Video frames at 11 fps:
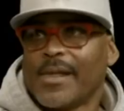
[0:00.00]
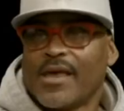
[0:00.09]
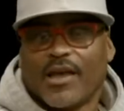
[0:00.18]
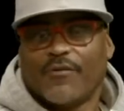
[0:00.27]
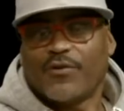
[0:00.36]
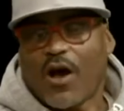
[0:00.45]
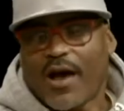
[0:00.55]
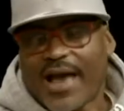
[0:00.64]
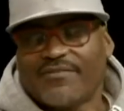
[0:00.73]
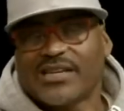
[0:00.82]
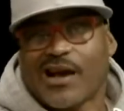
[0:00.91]
If y'all
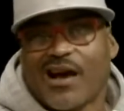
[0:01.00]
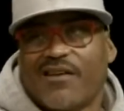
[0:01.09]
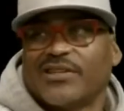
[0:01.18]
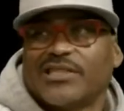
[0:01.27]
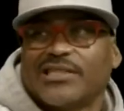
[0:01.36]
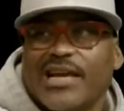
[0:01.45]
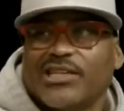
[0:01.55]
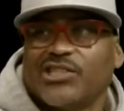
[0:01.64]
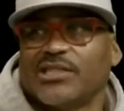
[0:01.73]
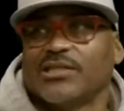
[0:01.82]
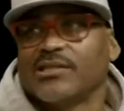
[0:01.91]
having
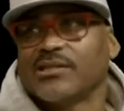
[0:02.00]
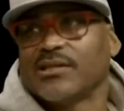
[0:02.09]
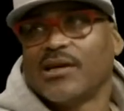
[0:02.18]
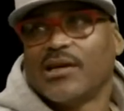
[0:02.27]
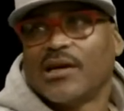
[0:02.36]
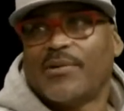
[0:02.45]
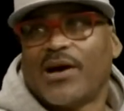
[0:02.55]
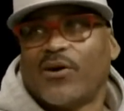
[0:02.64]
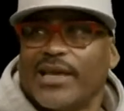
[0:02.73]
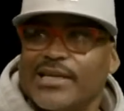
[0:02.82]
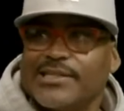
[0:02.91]
conversations about
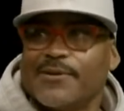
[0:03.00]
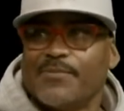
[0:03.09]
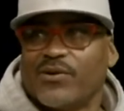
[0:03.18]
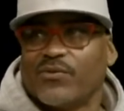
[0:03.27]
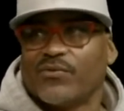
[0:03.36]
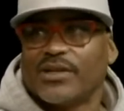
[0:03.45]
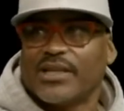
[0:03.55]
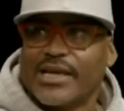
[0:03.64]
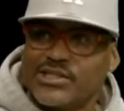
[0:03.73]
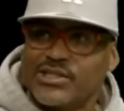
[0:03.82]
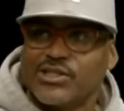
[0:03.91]
intimate
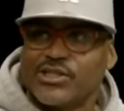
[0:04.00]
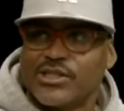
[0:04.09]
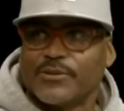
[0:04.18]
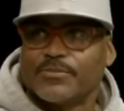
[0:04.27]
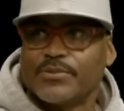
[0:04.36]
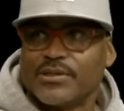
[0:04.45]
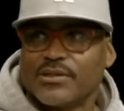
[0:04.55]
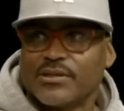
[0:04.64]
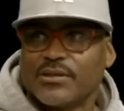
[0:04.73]
relationships,